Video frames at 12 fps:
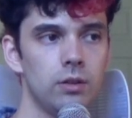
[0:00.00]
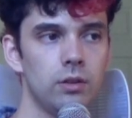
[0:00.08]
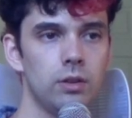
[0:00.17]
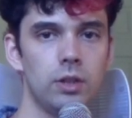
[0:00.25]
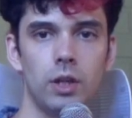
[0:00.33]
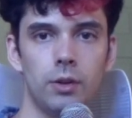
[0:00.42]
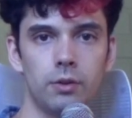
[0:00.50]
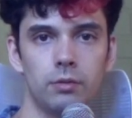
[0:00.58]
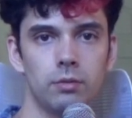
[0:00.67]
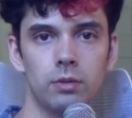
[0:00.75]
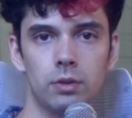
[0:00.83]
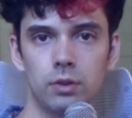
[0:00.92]

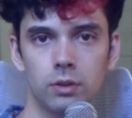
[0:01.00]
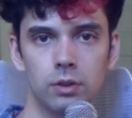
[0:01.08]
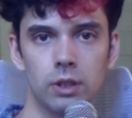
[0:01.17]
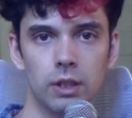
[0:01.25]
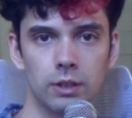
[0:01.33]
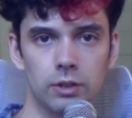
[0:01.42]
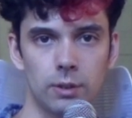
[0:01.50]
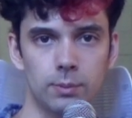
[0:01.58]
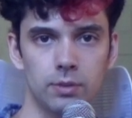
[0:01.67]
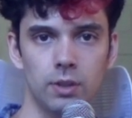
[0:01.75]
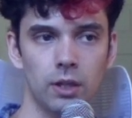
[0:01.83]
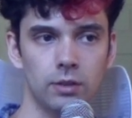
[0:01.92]
getting a job
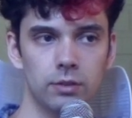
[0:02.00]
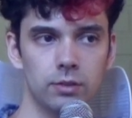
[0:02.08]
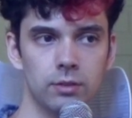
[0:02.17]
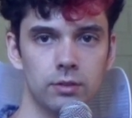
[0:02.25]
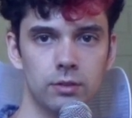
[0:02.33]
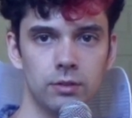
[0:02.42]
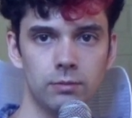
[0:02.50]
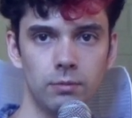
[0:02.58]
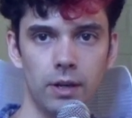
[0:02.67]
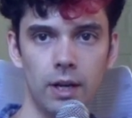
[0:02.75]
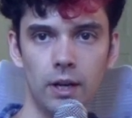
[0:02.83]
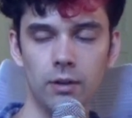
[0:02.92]
sucks
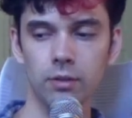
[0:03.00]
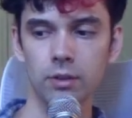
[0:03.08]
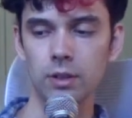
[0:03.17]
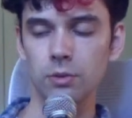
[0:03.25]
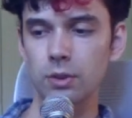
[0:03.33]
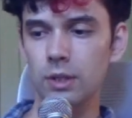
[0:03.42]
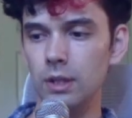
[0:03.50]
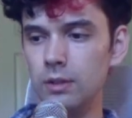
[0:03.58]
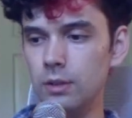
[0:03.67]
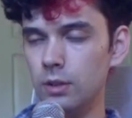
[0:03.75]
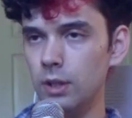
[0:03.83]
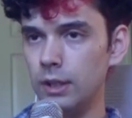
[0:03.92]
right now.
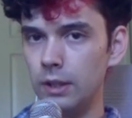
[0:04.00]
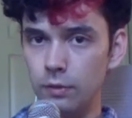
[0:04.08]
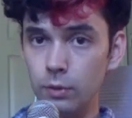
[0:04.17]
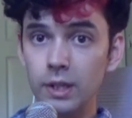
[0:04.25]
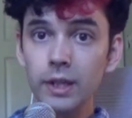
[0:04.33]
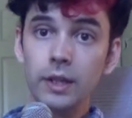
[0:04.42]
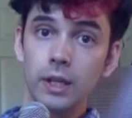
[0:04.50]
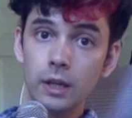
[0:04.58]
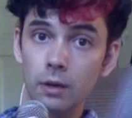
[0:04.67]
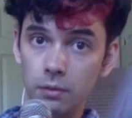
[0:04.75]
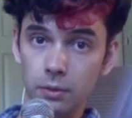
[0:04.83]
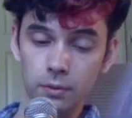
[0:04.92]
You're lucky if you get the
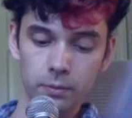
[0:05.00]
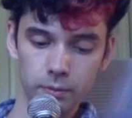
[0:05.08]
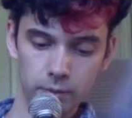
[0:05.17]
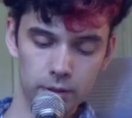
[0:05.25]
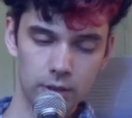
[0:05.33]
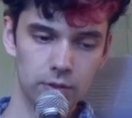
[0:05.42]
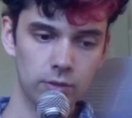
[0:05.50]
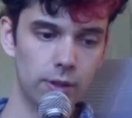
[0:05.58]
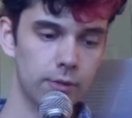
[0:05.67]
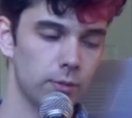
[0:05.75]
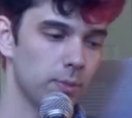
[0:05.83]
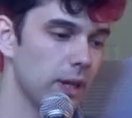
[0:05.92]
interview. So I
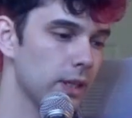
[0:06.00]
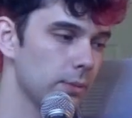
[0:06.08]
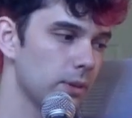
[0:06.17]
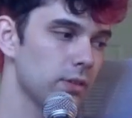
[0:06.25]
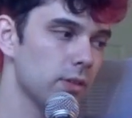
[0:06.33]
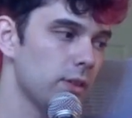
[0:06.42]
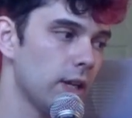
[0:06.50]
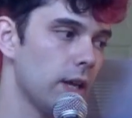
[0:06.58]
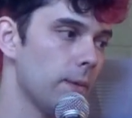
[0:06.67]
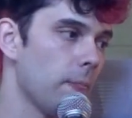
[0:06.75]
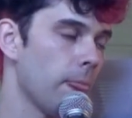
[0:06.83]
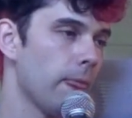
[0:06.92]
was applying to places every day,
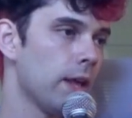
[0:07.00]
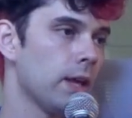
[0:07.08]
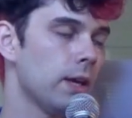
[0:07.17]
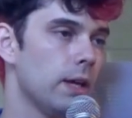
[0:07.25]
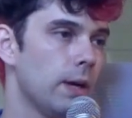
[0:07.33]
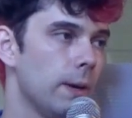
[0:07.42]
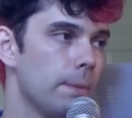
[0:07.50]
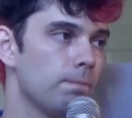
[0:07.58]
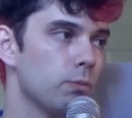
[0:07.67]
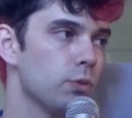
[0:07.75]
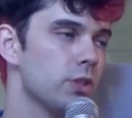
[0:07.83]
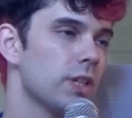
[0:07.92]

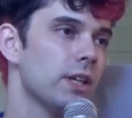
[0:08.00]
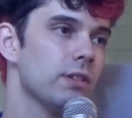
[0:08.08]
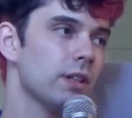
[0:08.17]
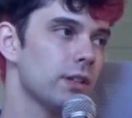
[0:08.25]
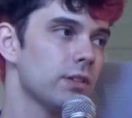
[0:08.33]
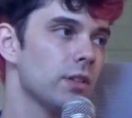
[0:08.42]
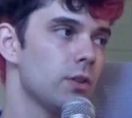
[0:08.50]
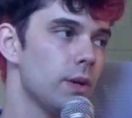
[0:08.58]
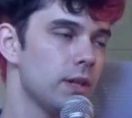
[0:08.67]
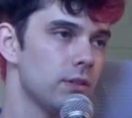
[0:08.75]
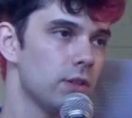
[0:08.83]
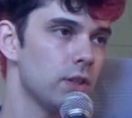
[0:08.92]
which I guess I can segue
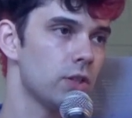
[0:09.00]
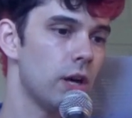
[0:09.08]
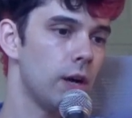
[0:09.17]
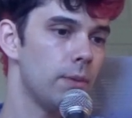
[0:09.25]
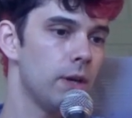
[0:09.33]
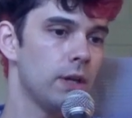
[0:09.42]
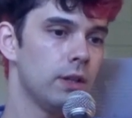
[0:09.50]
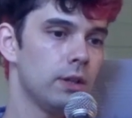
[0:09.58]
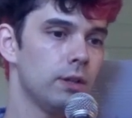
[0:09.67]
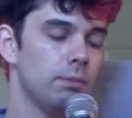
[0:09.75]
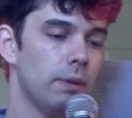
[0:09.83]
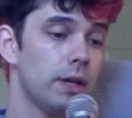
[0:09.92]
into the job,
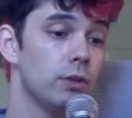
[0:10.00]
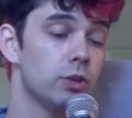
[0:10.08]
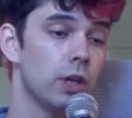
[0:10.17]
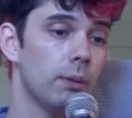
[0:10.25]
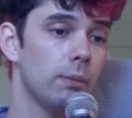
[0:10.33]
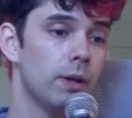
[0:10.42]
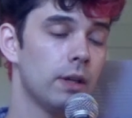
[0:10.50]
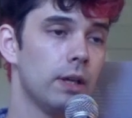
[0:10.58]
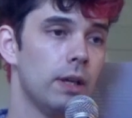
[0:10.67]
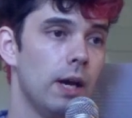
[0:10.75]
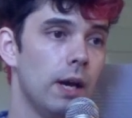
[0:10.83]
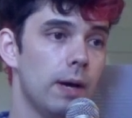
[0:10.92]
my new job.
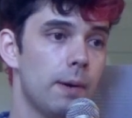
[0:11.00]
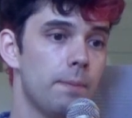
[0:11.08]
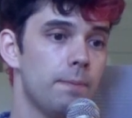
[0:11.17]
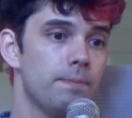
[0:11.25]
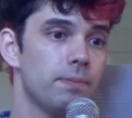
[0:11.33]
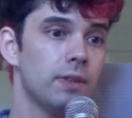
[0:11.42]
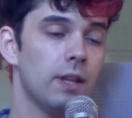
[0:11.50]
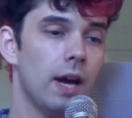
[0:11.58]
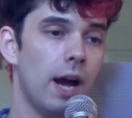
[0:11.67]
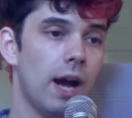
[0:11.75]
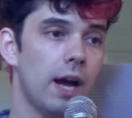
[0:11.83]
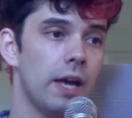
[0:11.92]

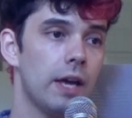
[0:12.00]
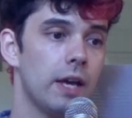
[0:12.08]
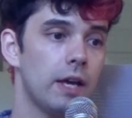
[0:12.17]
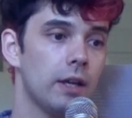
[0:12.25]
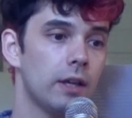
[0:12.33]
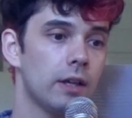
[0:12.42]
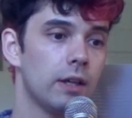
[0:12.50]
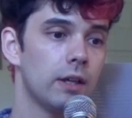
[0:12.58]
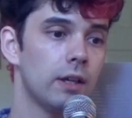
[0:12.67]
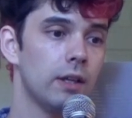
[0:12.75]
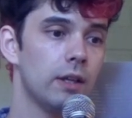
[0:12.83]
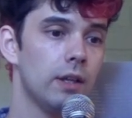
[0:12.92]
I
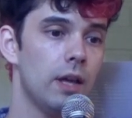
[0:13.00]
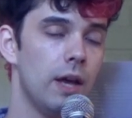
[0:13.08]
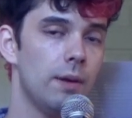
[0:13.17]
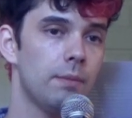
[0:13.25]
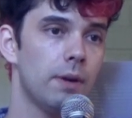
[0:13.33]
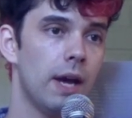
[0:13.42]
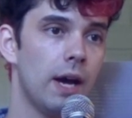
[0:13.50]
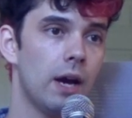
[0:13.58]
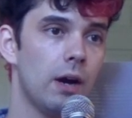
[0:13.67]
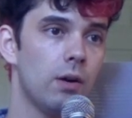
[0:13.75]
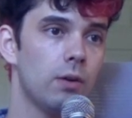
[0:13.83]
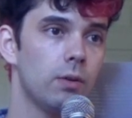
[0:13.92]
am
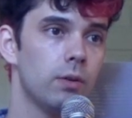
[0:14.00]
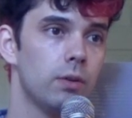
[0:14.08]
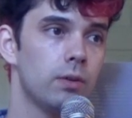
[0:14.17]
now